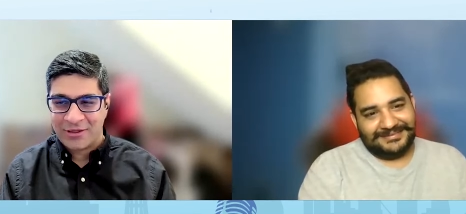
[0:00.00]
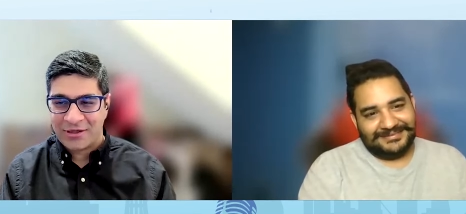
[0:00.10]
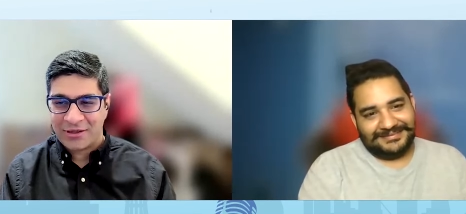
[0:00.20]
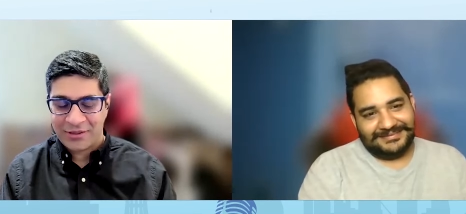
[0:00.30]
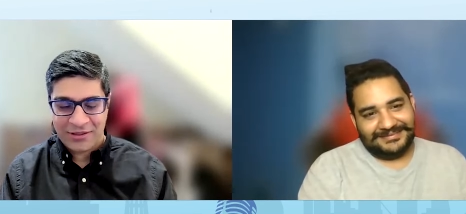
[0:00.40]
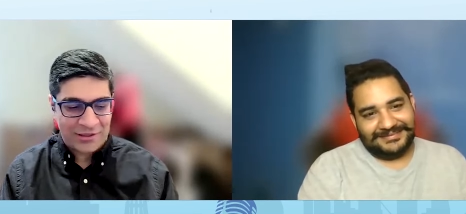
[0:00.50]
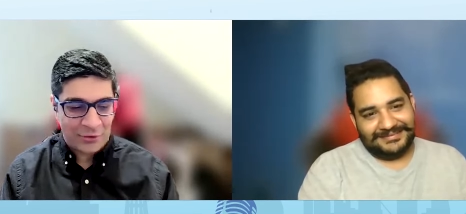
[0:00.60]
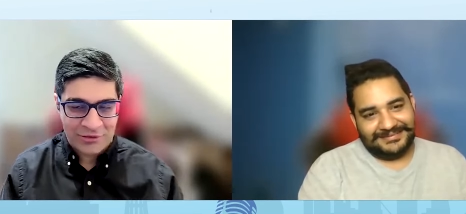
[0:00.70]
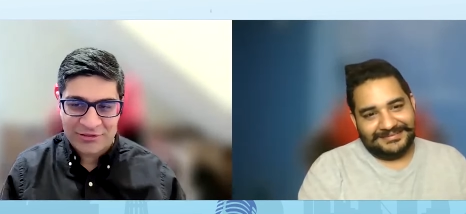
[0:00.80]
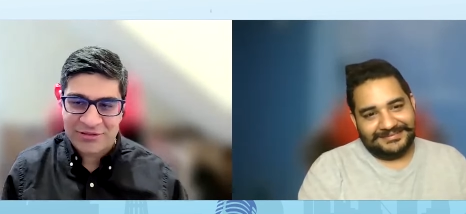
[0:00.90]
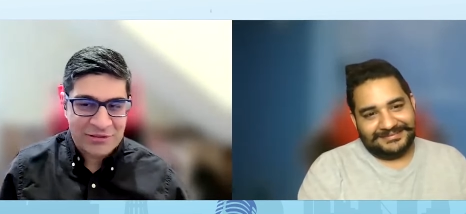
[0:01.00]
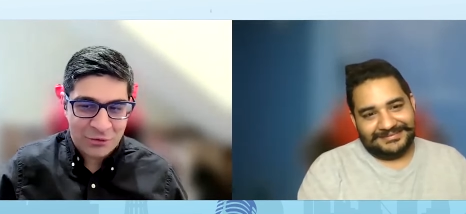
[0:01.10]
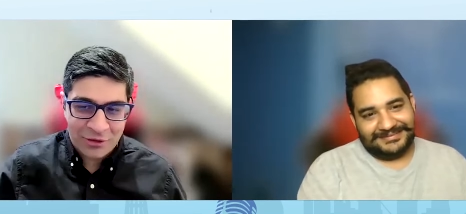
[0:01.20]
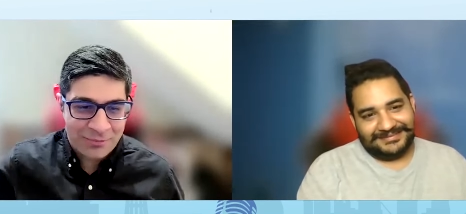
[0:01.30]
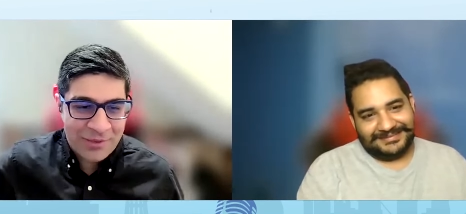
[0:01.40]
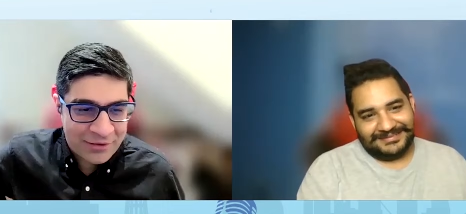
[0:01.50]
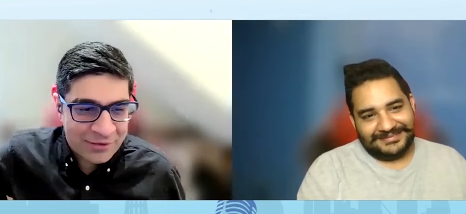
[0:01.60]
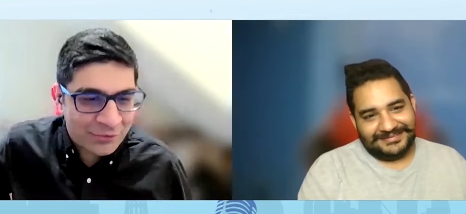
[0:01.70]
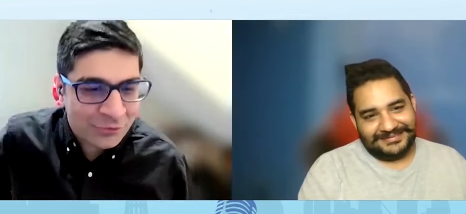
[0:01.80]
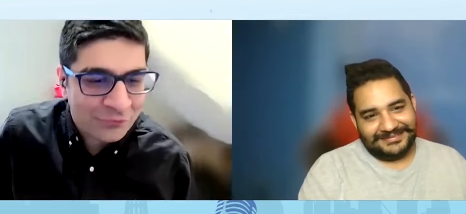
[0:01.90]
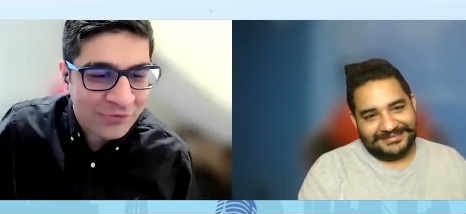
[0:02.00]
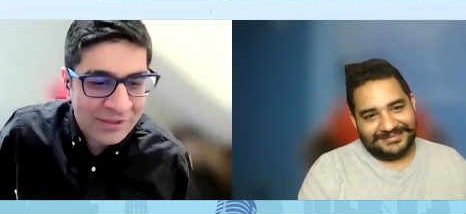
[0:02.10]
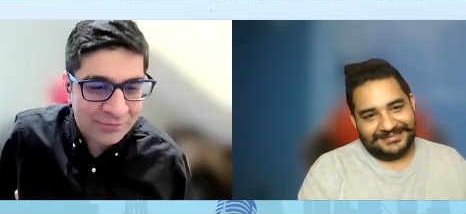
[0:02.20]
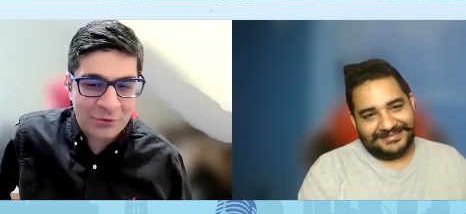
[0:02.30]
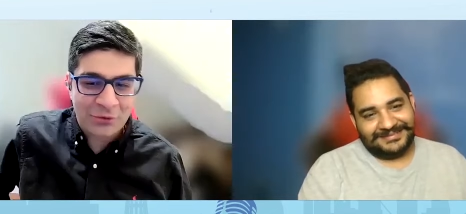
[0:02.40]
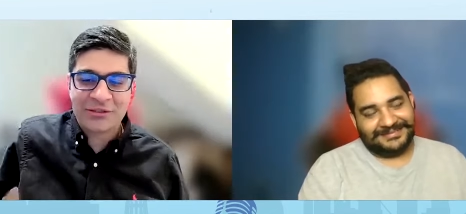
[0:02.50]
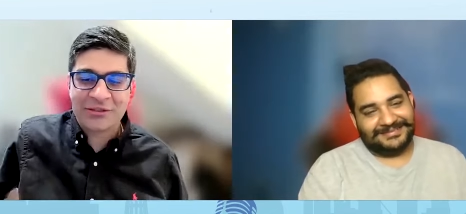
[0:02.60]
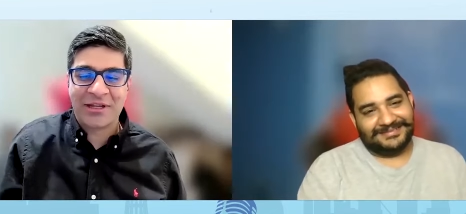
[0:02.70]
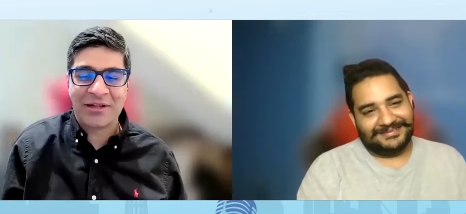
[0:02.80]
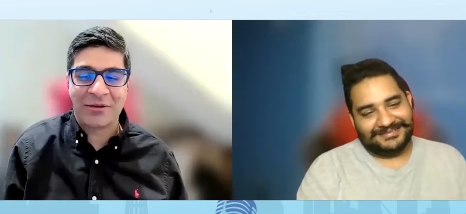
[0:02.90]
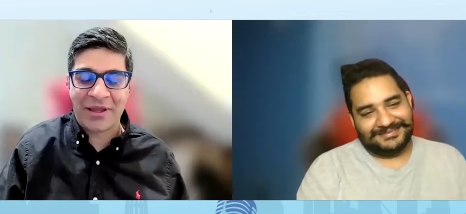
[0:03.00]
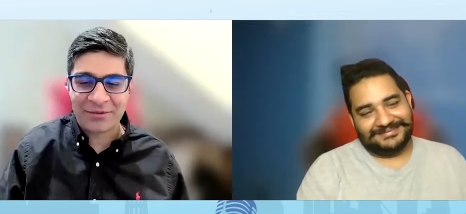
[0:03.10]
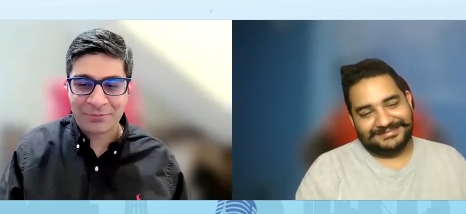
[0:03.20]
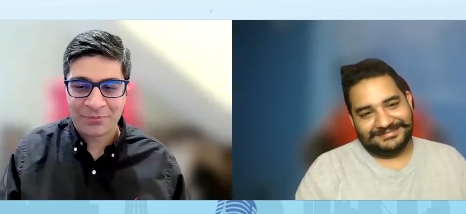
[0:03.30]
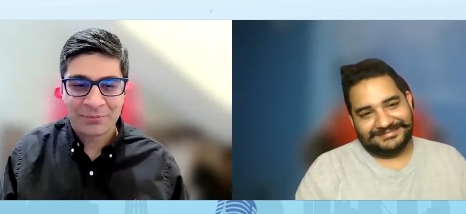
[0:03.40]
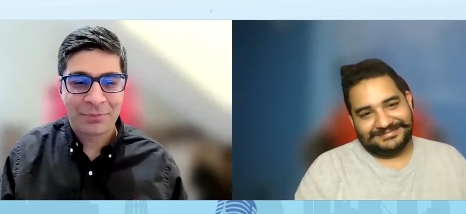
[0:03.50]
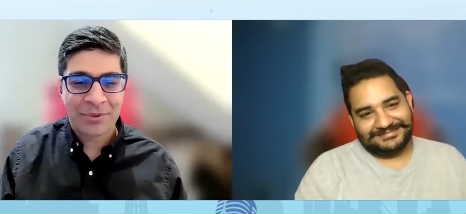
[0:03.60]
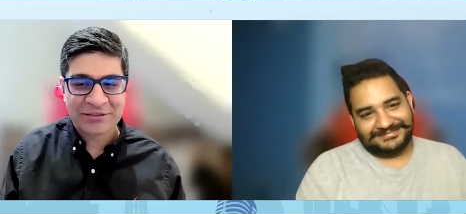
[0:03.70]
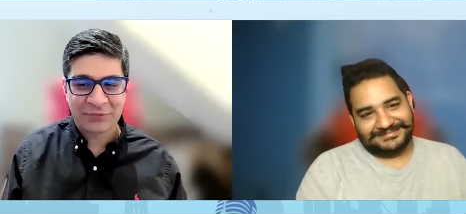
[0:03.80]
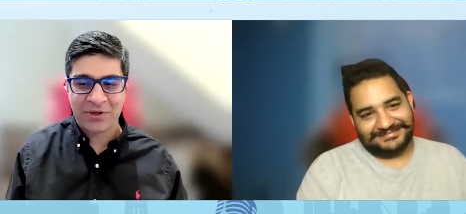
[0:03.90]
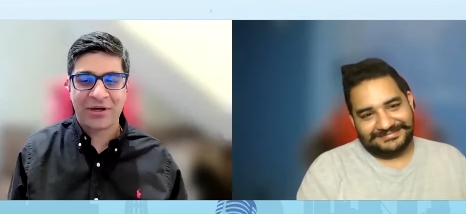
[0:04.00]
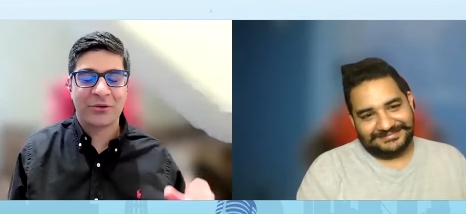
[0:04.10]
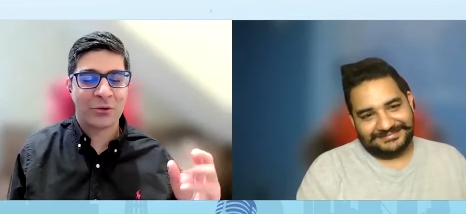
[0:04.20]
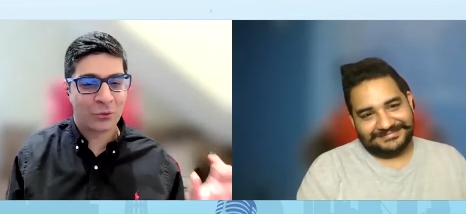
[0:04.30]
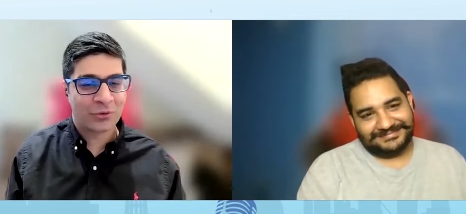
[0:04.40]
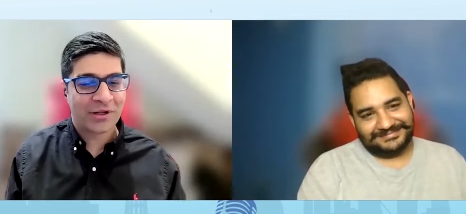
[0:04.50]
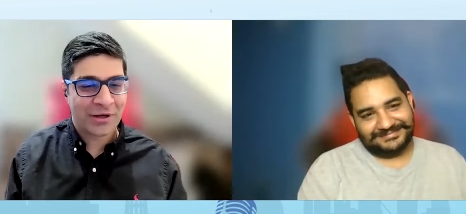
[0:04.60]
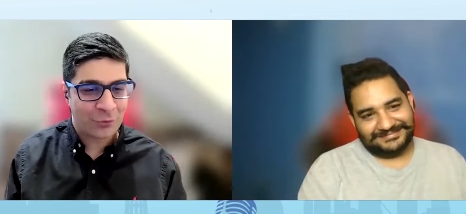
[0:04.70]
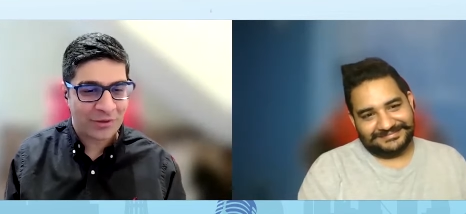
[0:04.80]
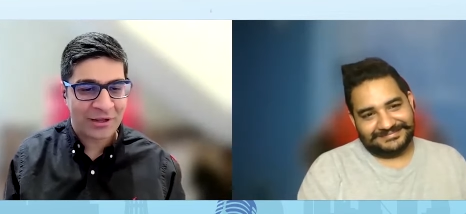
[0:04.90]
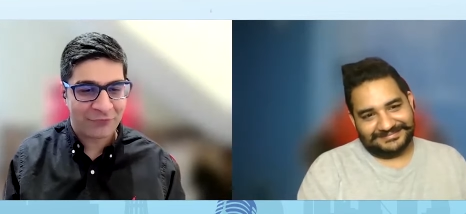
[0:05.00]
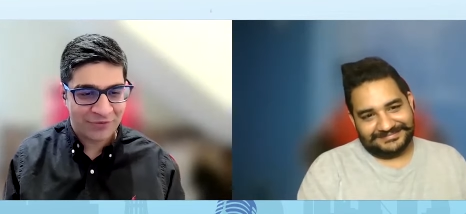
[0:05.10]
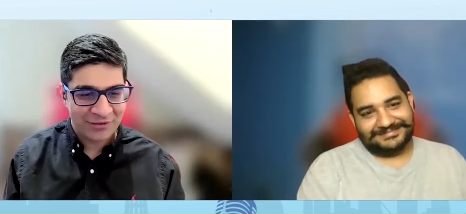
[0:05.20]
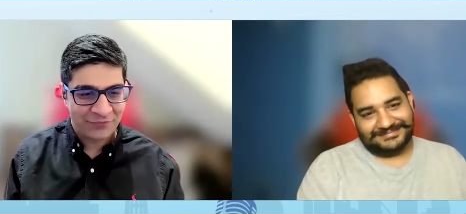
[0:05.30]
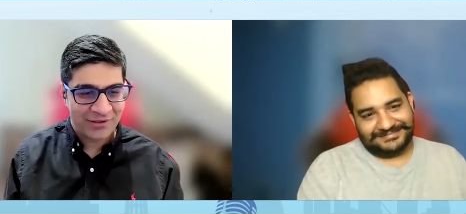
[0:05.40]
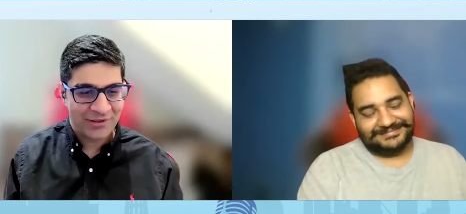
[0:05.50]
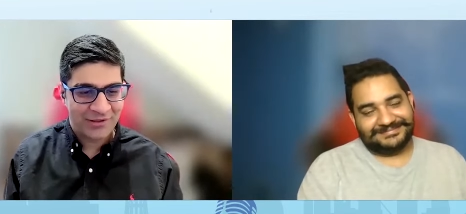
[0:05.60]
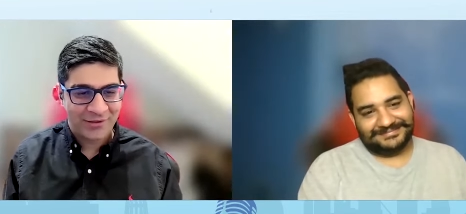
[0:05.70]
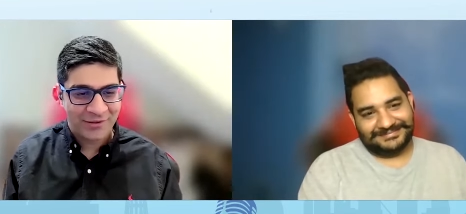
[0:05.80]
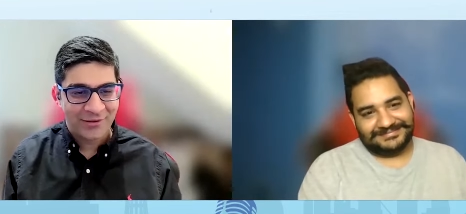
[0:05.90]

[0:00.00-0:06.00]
Speaker 1: Uh, AI honestly is not my you know field because it's like a very buzzword thrown around everywhere.